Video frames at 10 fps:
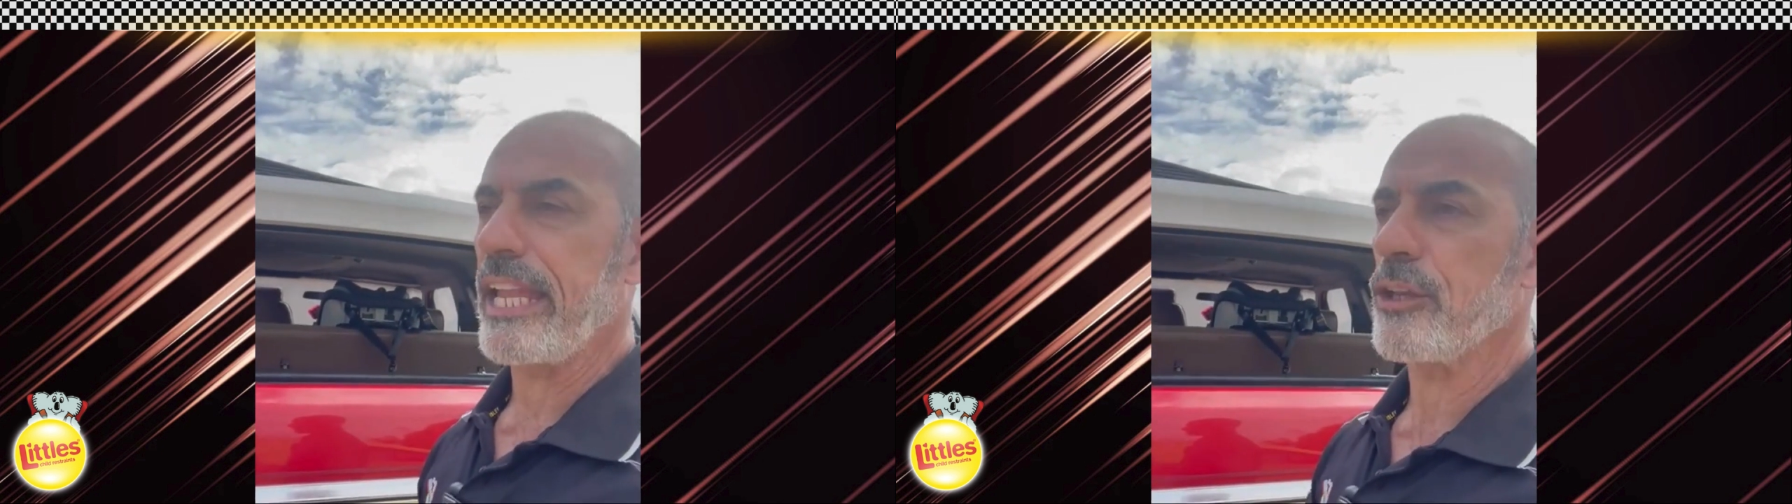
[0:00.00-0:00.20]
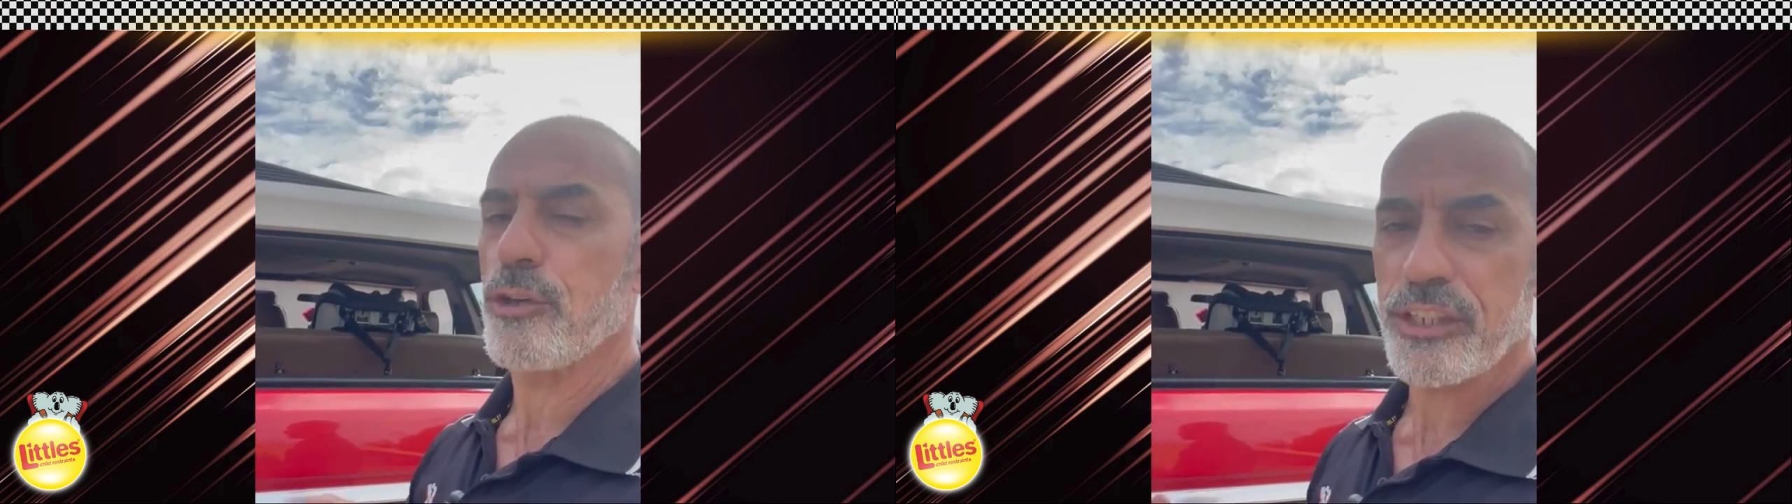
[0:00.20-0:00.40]

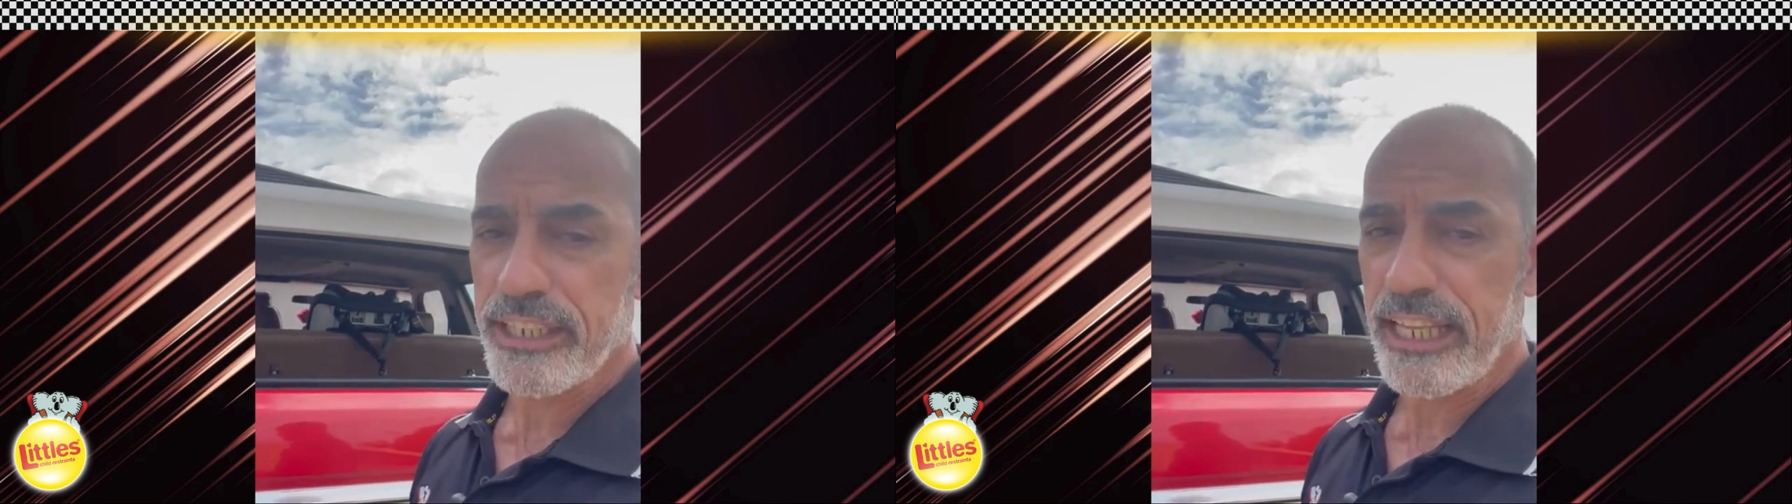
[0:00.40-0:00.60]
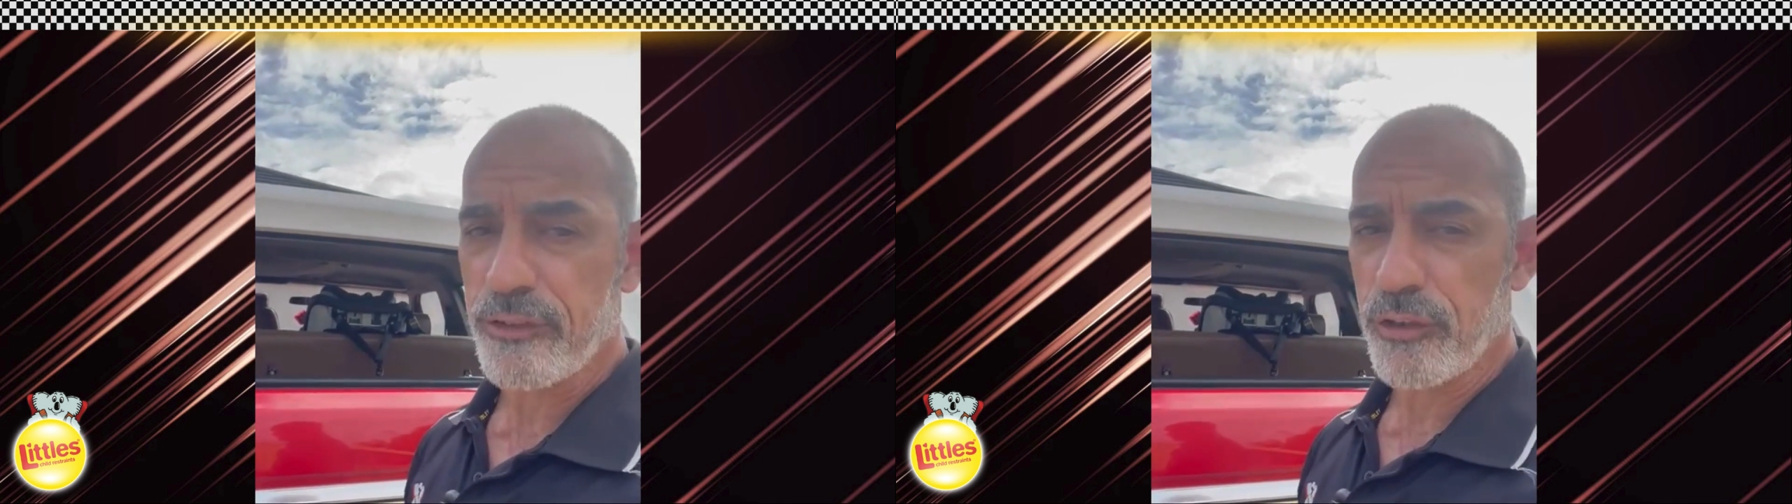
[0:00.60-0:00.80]
And using
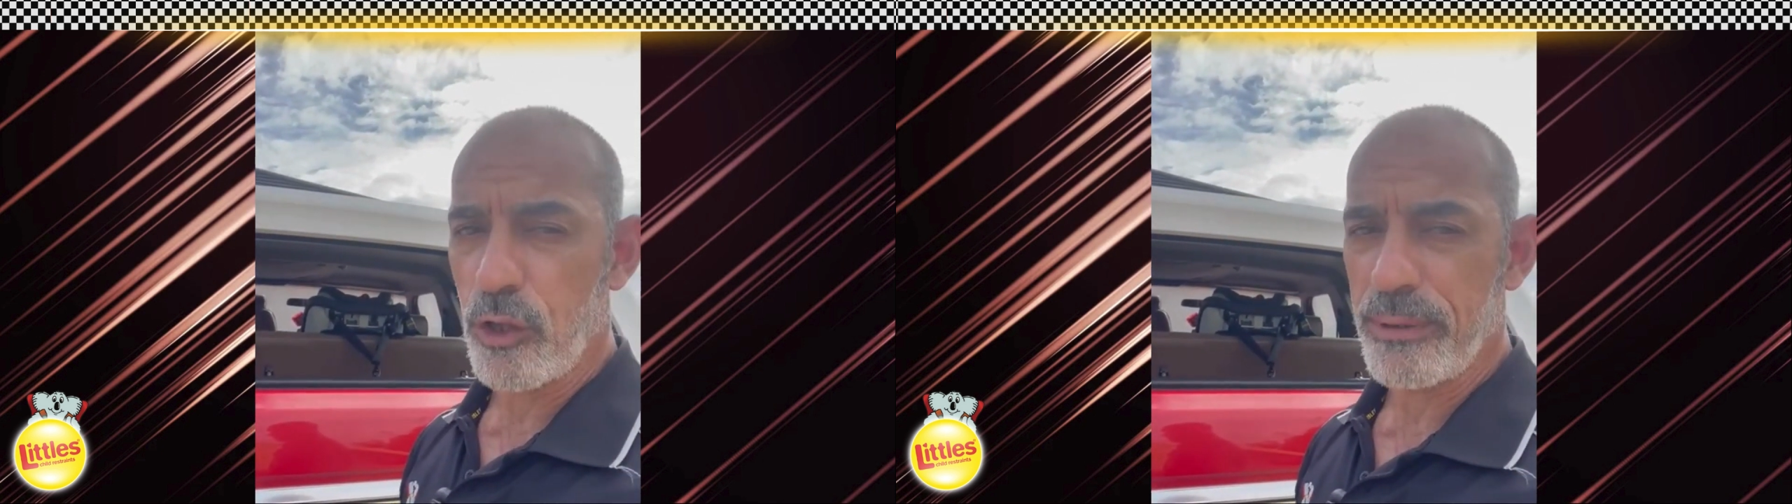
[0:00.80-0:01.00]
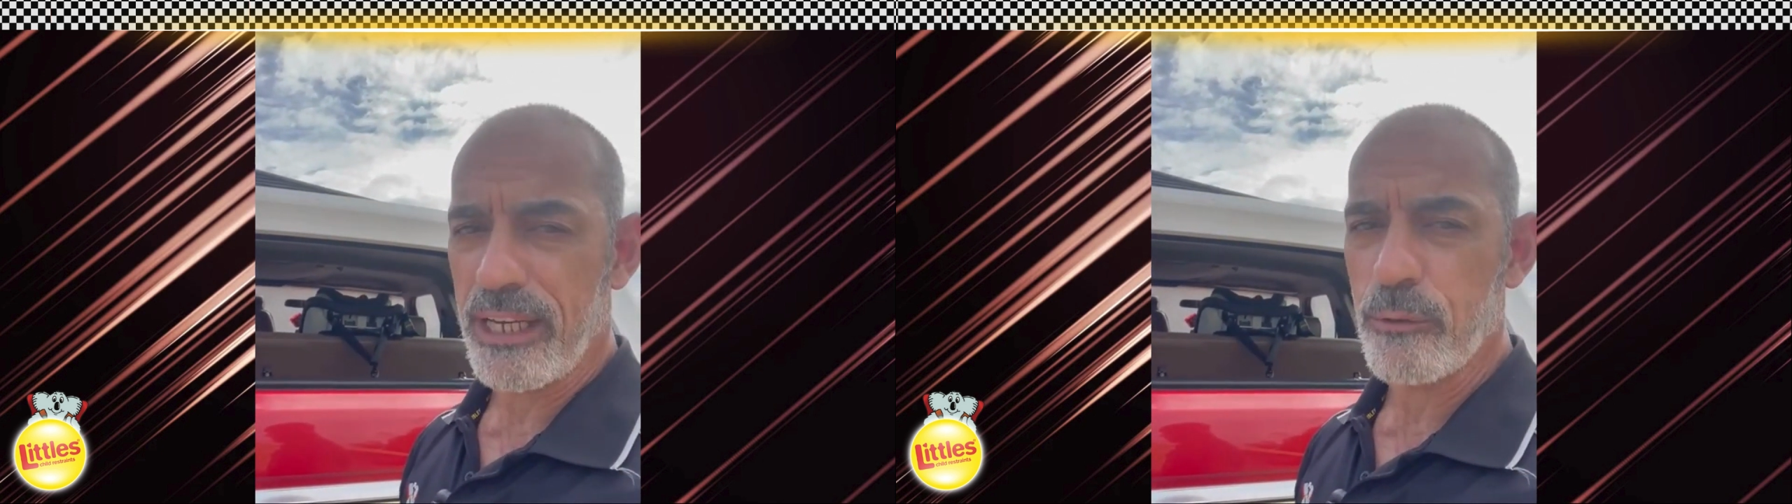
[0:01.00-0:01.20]
an extra
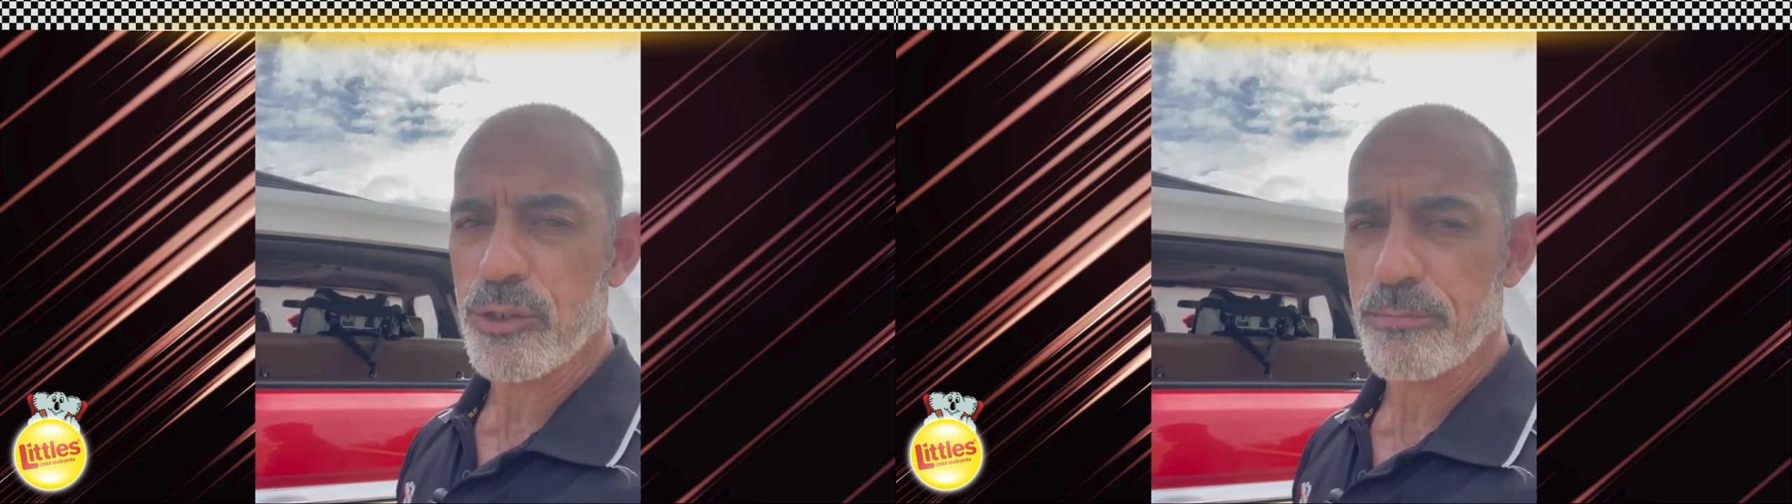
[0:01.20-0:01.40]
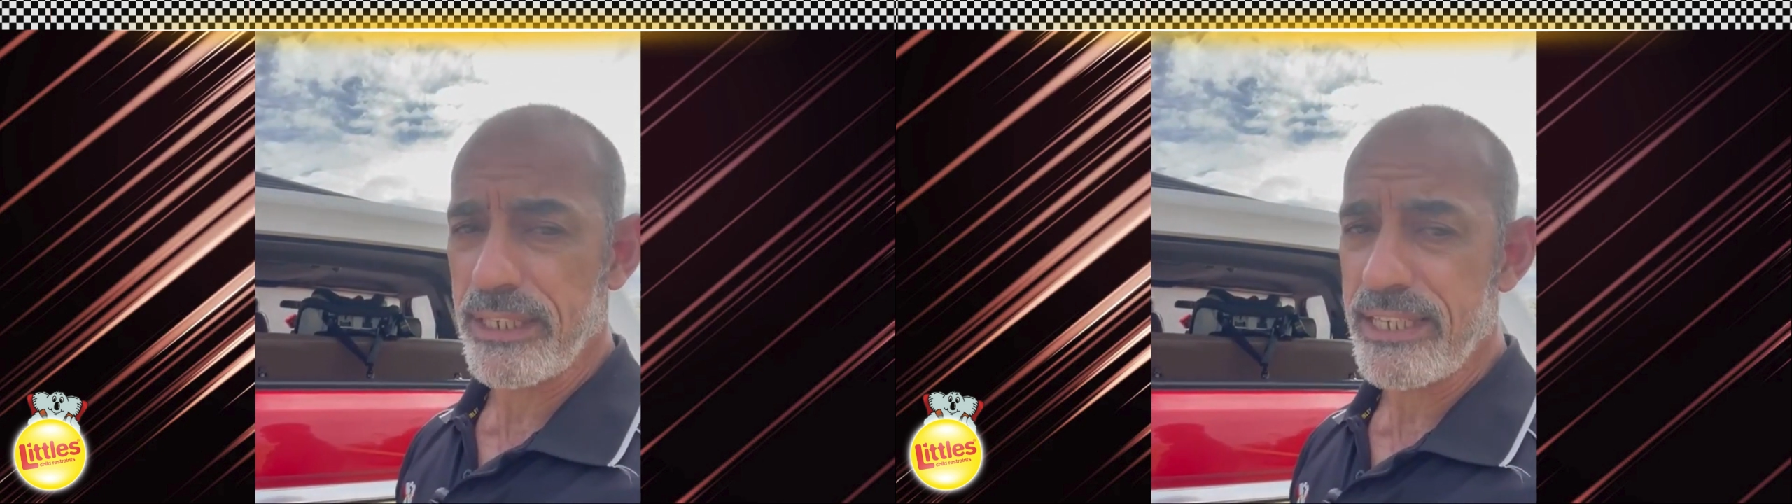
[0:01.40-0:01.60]
long bar,
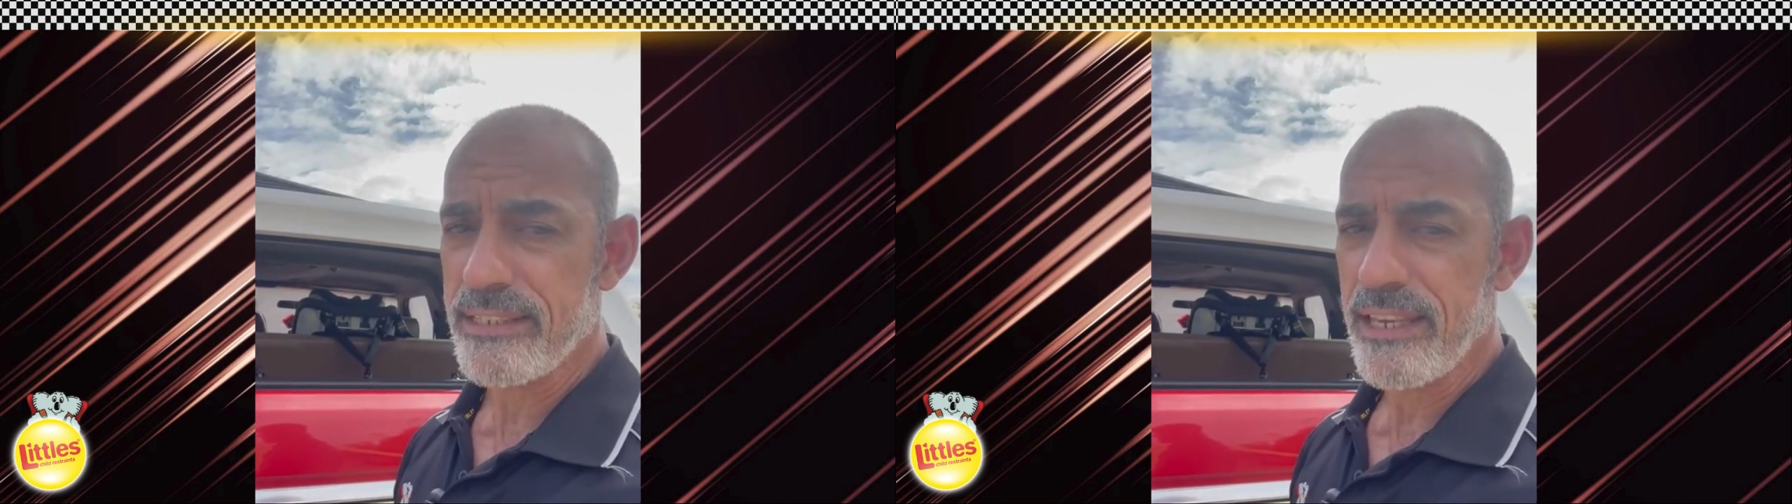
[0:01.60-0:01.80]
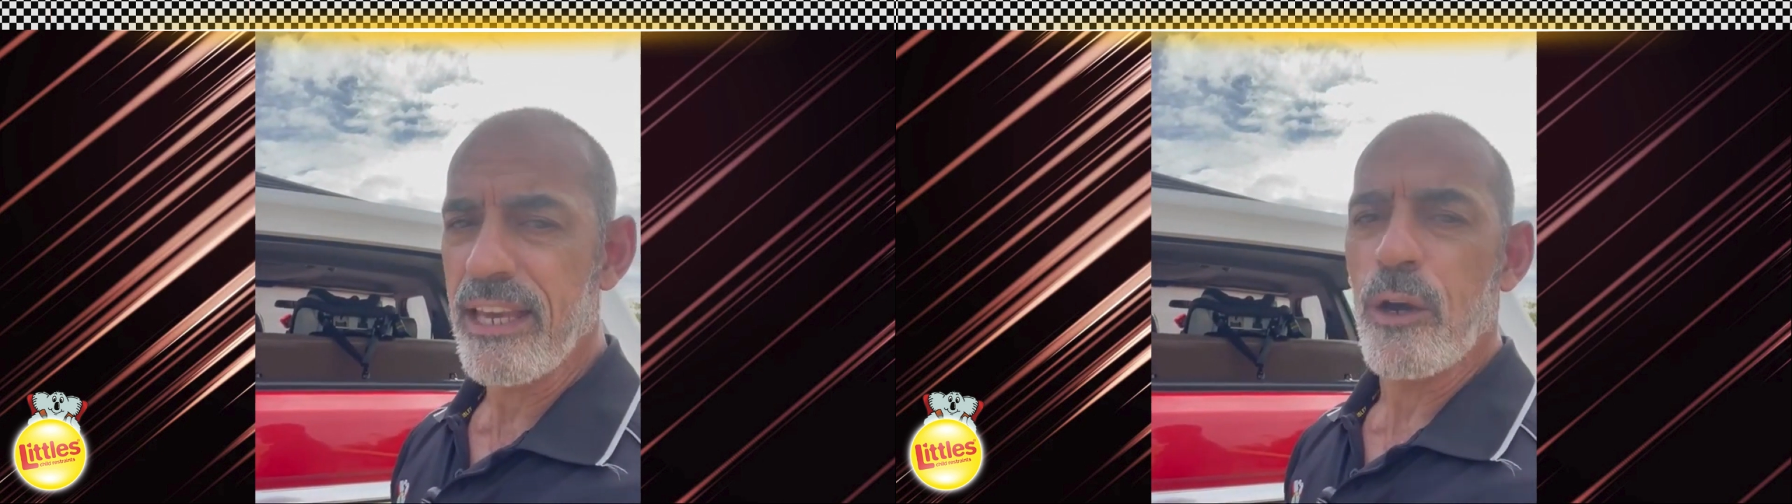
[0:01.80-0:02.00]
which means